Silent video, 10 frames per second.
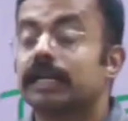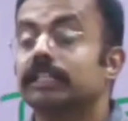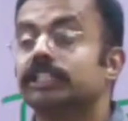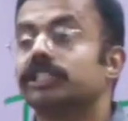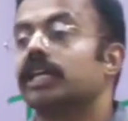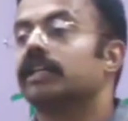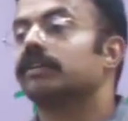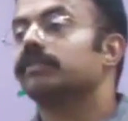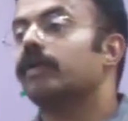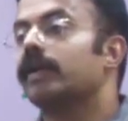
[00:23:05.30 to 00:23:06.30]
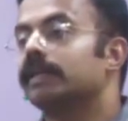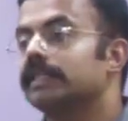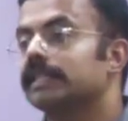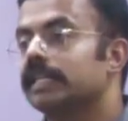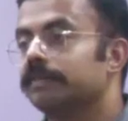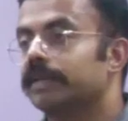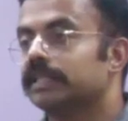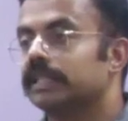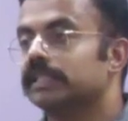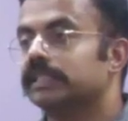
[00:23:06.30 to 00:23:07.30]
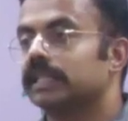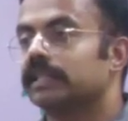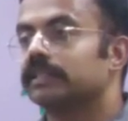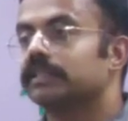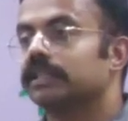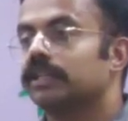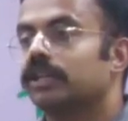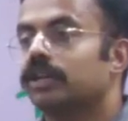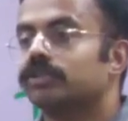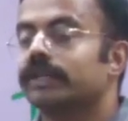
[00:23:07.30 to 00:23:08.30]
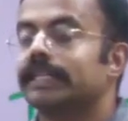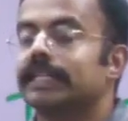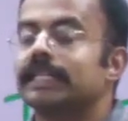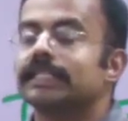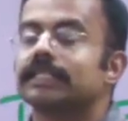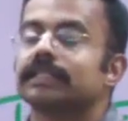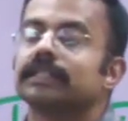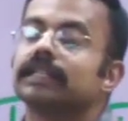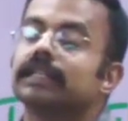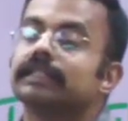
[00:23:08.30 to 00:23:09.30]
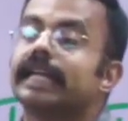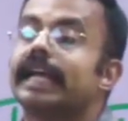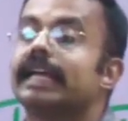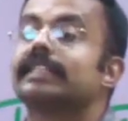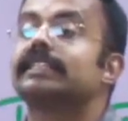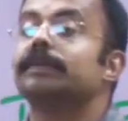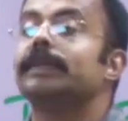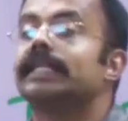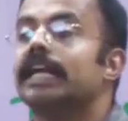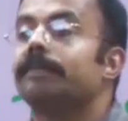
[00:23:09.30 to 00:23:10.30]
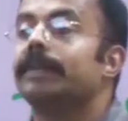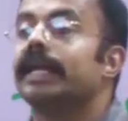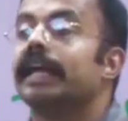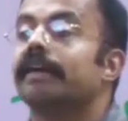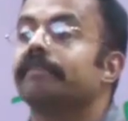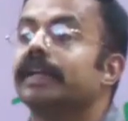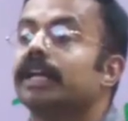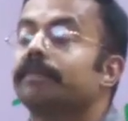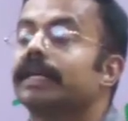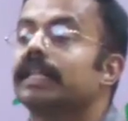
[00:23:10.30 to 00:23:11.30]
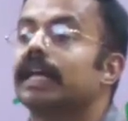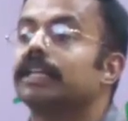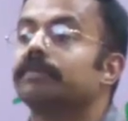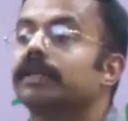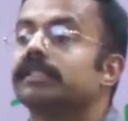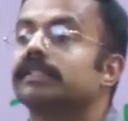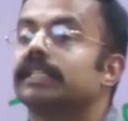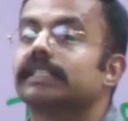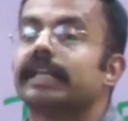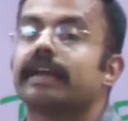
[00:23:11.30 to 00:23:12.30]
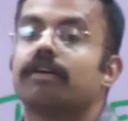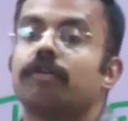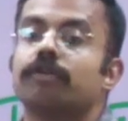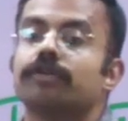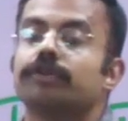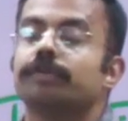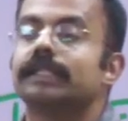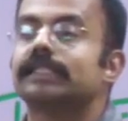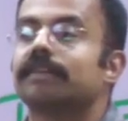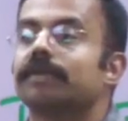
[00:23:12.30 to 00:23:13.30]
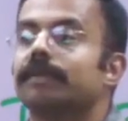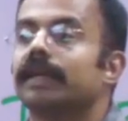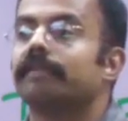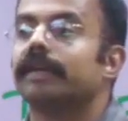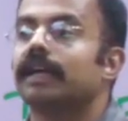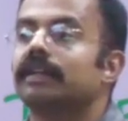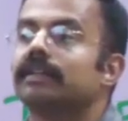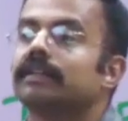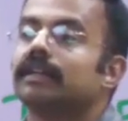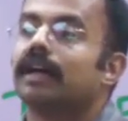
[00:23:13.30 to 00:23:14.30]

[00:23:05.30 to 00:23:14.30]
culture. What is animal culture? So it is the exhibited behavior by the animals. Just like how humans have a behavior,